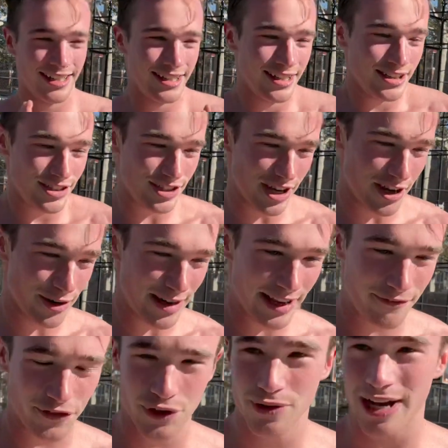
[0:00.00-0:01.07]
So
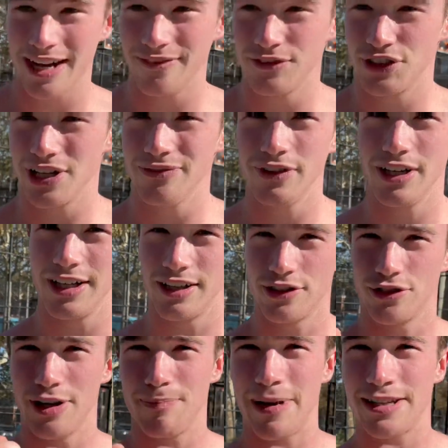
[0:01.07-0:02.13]
if you have, do you have a
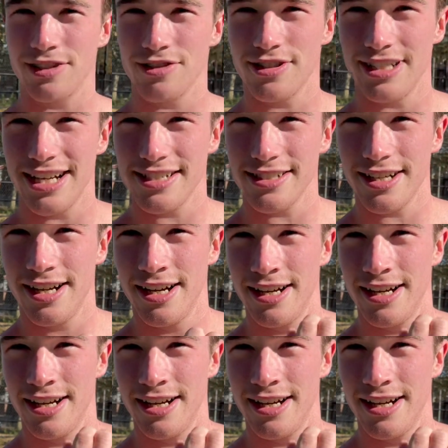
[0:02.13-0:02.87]
grip exerciser?